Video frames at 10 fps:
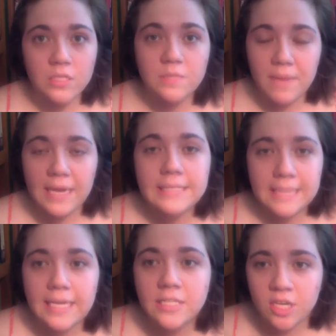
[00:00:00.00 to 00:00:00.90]

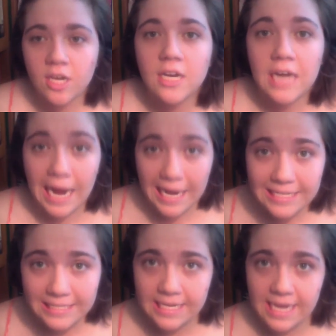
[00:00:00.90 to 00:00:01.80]
maintains her
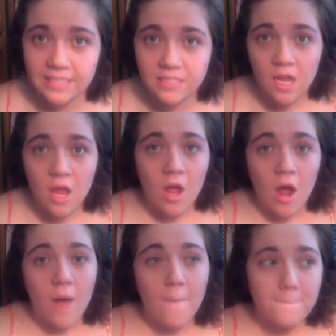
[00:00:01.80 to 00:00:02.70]
kindness
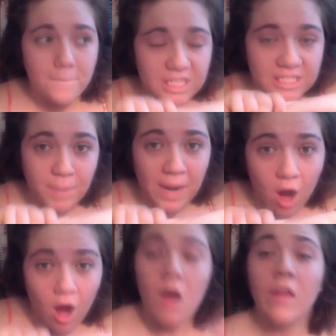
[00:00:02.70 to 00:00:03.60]
despite
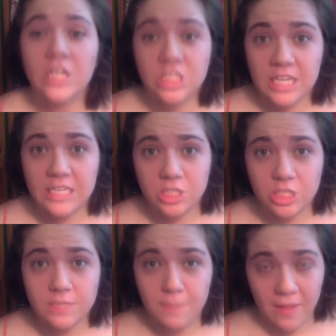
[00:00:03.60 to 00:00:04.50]
all the shit that
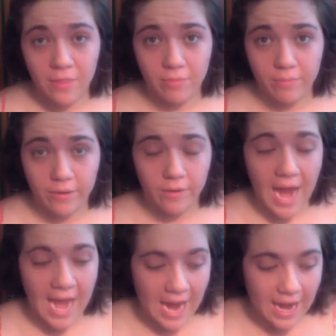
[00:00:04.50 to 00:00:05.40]
she's been through.
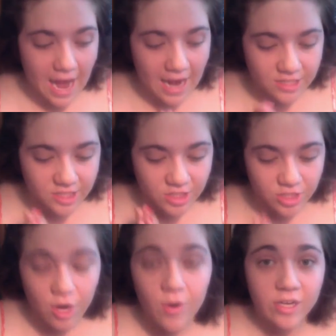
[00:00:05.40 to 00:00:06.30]
And I just
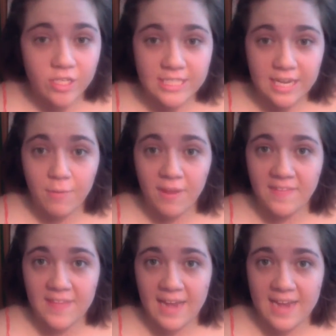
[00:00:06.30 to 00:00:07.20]
don't understand why
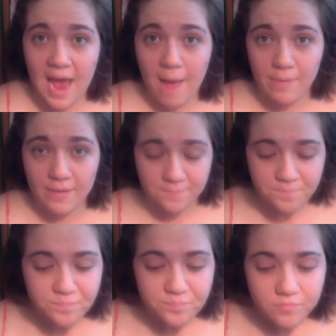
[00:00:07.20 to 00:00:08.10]
this had to happen.
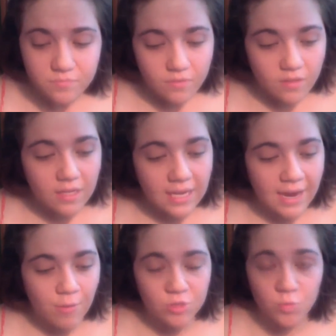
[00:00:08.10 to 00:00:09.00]

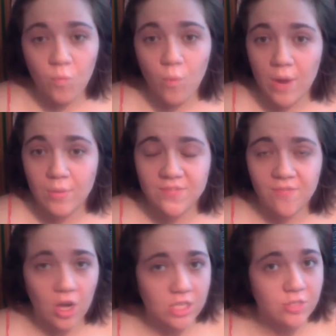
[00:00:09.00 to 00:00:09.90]
It was
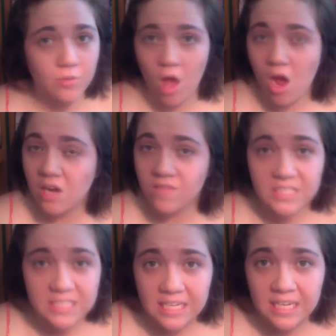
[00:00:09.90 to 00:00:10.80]
far too long of a
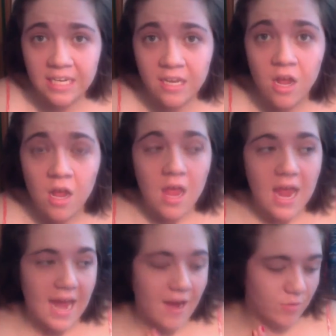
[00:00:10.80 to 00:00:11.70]
scene.
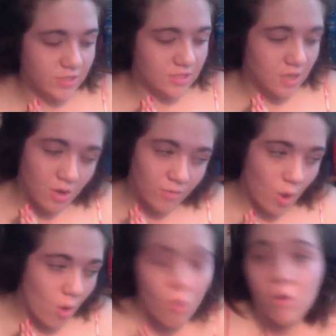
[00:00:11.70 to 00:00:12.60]
It was
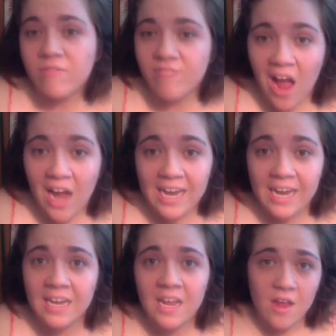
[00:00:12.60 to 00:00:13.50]

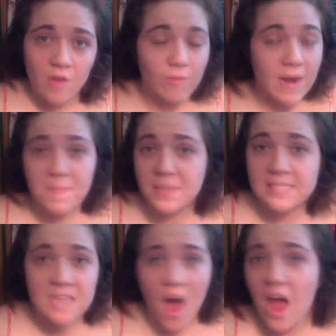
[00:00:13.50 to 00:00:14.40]
horrifying. Rape is
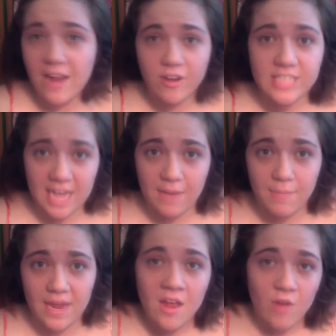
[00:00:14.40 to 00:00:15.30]
not
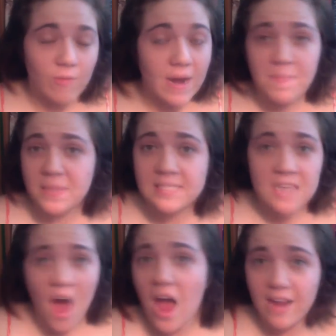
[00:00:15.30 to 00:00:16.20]
entertainment. Rape is
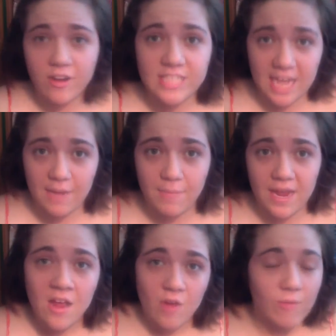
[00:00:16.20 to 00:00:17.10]
not
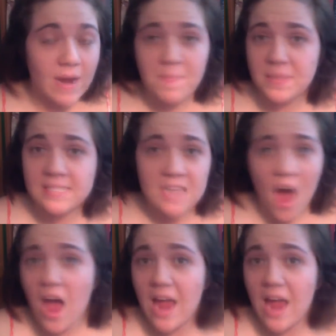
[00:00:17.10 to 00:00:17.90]
entertainment. Rape is not